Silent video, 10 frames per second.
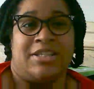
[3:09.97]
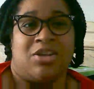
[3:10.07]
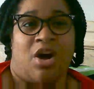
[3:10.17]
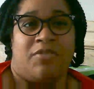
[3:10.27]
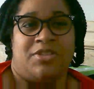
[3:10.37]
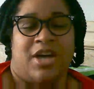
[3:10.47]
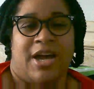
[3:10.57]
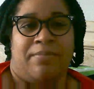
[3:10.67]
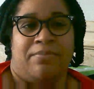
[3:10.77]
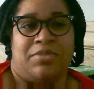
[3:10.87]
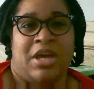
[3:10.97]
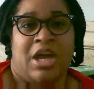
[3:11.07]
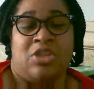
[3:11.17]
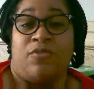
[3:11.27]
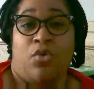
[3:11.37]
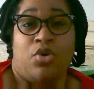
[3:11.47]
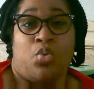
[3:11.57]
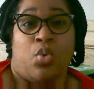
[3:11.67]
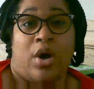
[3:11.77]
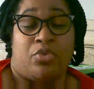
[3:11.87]
because oftentimes the
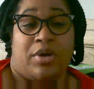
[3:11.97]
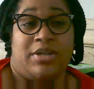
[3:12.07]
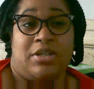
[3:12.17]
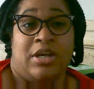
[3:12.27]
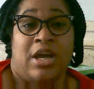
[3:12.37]
fourth quadrant,